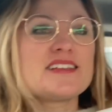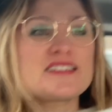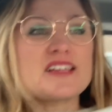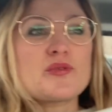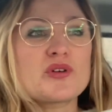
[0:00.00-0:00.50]

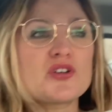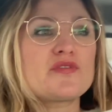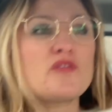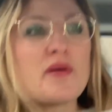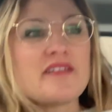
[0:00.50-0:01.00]
so we're good
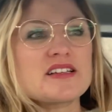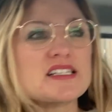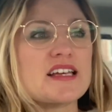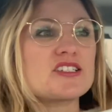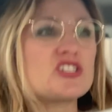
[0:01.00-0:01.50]
for
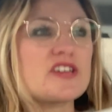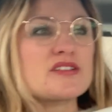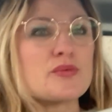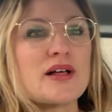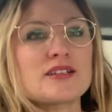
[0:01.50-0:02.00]
berries next year
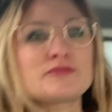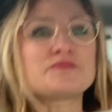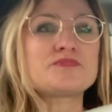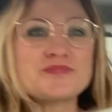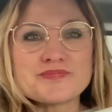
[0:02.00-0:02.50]
as well.
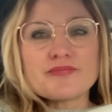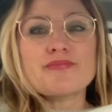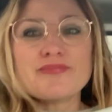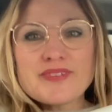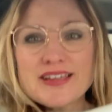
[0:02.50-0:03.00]

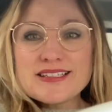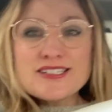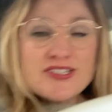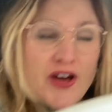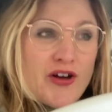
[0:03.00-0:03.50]

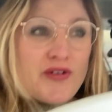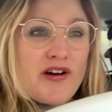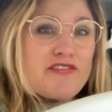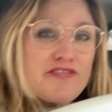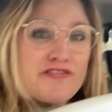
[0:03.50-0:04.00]
So
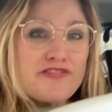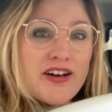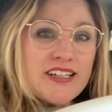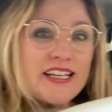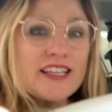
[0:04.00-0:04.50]

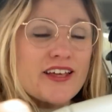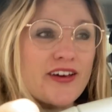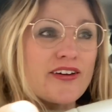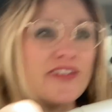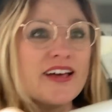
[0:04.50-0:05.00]
funny
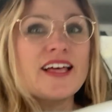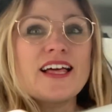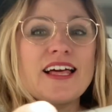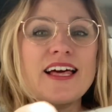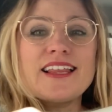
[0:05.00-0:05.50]
though.
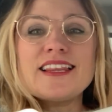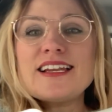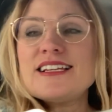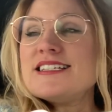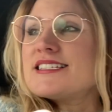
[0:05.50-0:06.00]
And
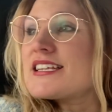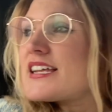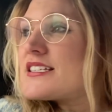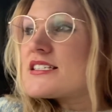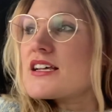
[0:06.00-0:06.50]
then he
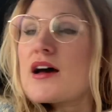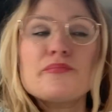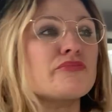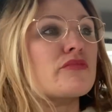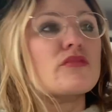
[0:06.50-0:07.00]
said, um,